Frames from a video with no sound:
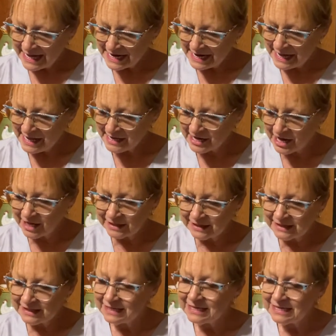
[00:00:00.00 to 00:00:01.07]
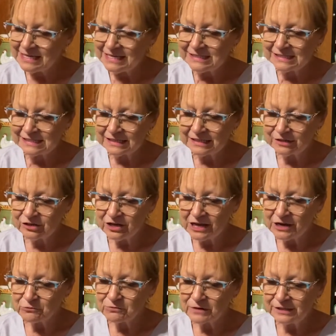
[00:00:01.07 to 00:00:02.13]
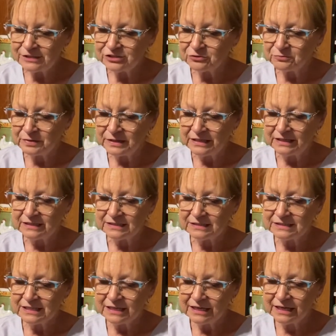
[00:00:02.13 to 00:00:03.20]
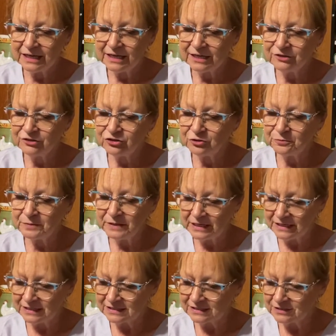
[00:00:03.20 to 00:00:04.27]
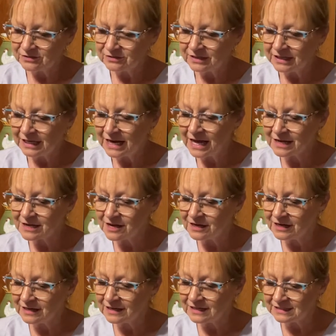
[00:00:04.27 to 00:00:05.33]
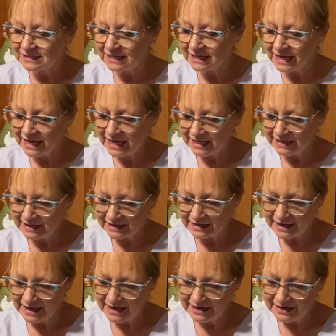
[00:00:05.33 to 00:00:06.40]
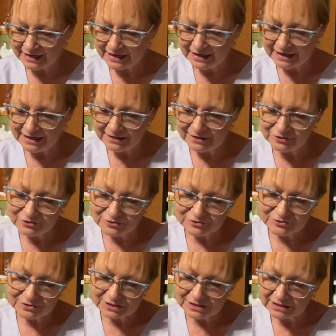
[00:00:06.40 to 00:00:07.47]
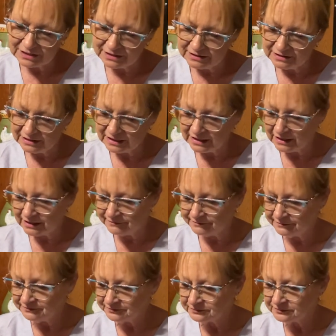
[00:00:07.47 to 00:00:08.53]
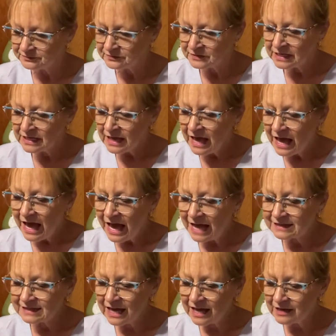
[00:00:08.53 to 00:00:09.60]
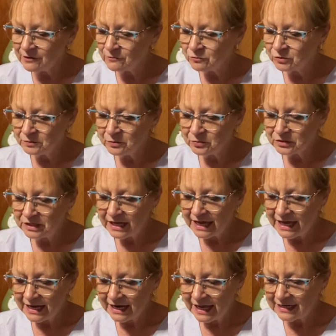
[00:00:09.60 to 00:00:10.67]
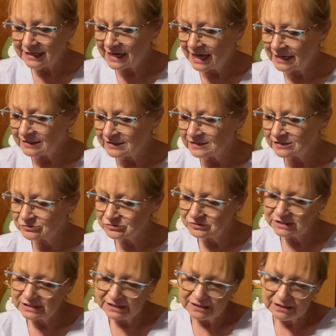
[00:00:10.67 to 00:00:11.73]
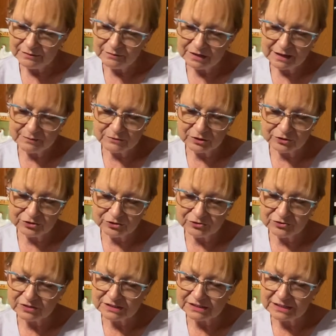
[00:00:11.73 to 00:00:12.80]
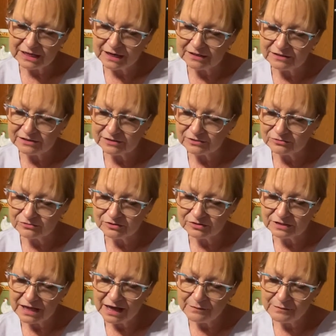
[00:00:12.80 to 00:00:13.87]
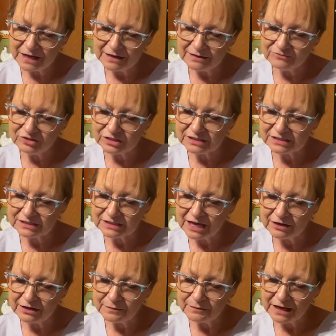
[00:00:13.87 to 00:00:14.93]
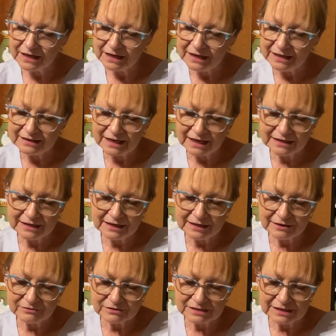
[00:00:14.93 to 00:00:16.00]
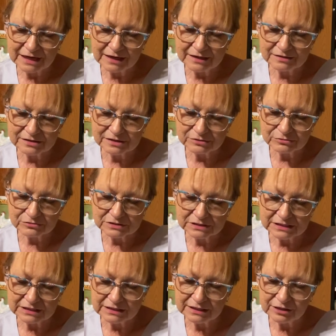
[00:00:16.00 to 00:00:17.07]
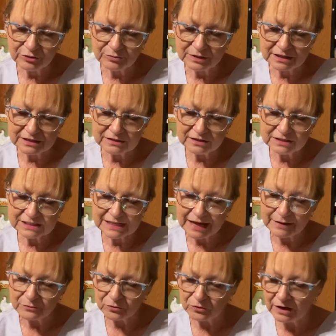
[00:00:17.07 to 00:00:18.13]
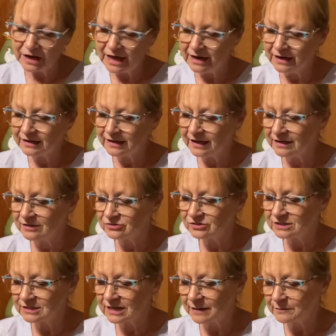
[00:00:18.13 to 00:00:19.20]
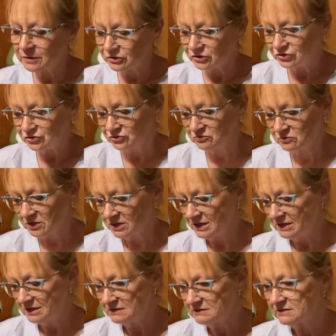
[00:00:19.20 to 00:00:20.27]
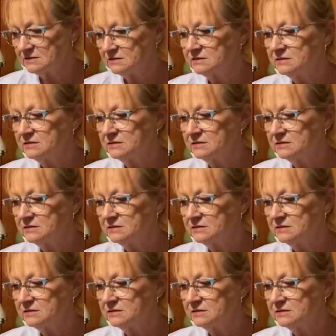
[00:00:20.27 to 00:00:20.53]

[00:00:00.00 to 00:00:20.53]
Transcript: I got these little eraser pens, Hug Your Pencil. And I got it because it had like alligators and I thought at one point it had like dinosaurs in it, but I'm not sure it's dinosaurs. I might just thought in my head that day it was dinosaurs in here, but it looks like more alligators and I'm not sure what else.